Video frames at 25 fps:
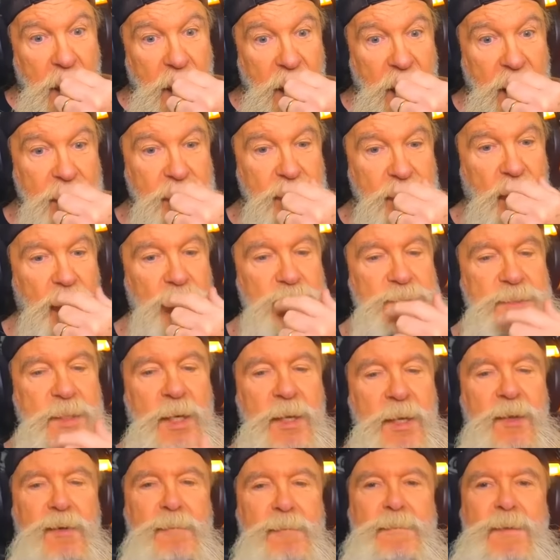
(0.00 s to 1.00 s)
he grows the
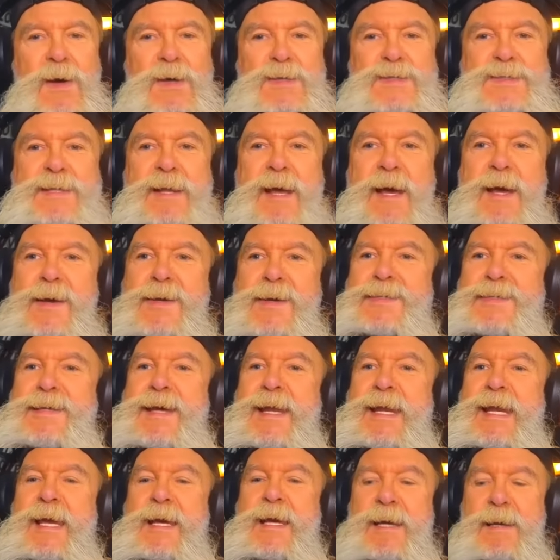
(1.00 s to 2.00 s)
little mustache,
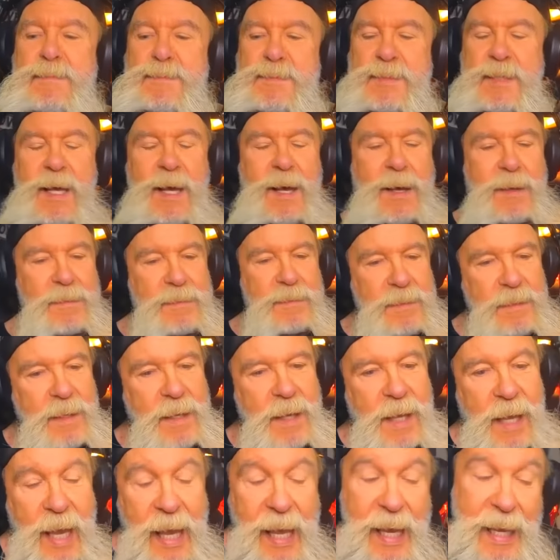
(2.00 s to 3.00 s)
and he comes out.
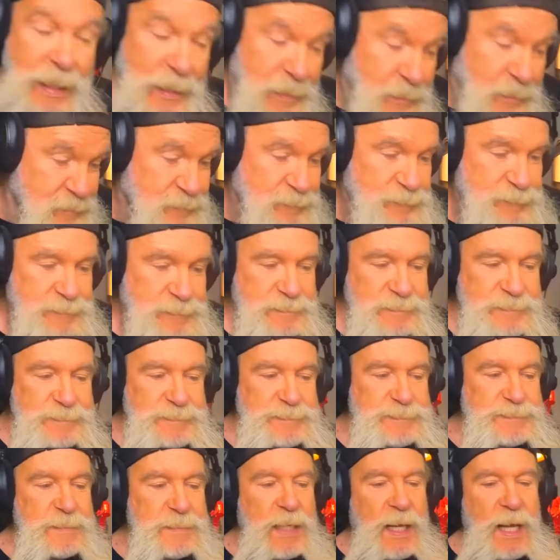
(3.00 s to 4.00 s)
And
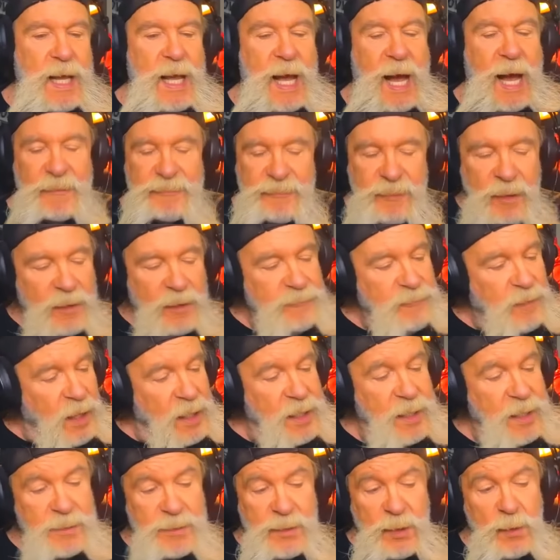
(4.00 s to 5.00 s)
I think they
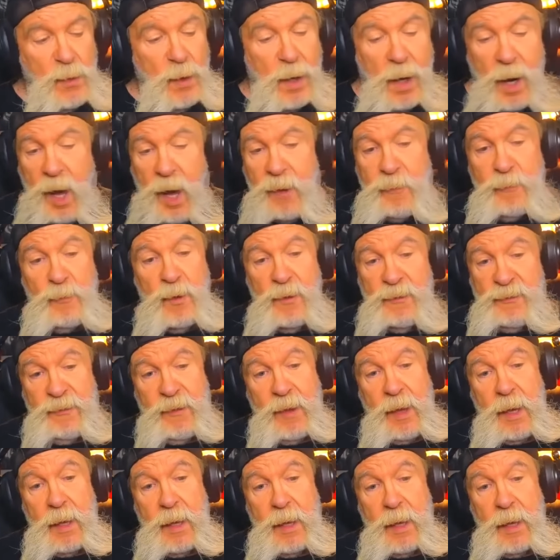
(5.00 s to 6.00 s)
could do a lot with
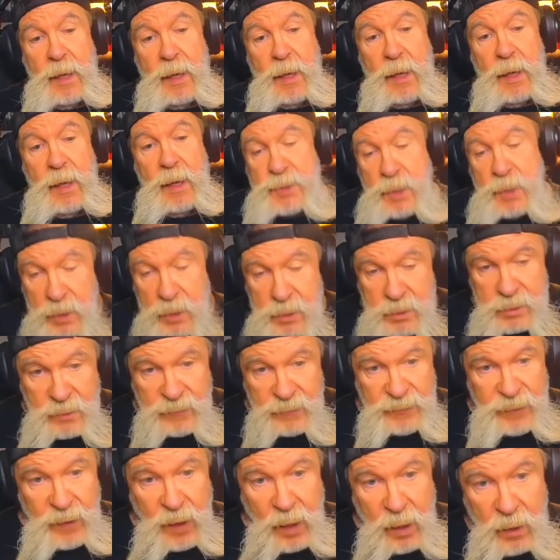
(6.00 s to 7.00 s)
that. That's
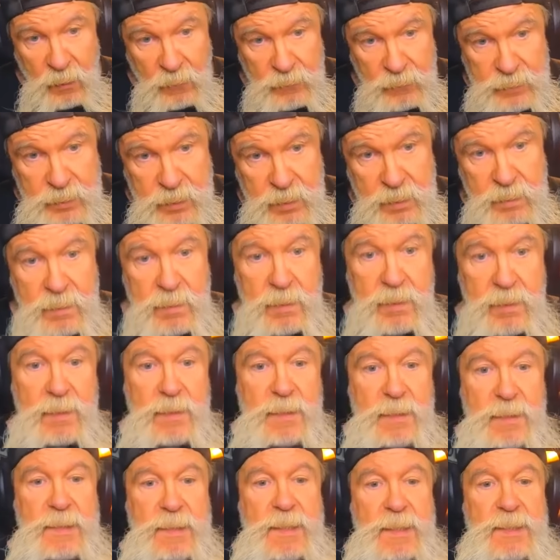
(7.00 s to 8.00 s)
just the thought
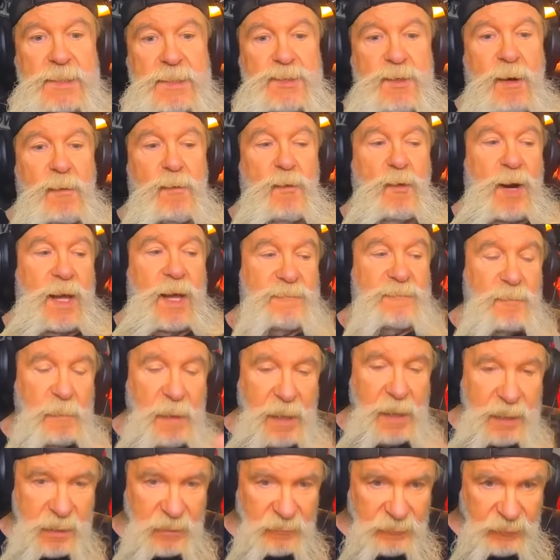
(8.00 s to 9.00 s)
so I want
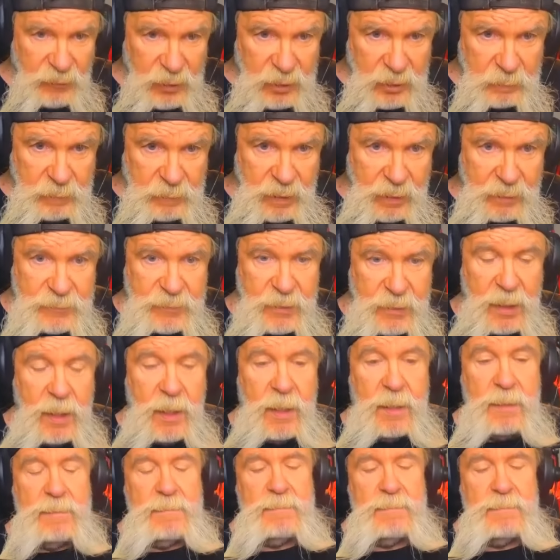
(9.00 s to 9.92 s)
everybody to think about that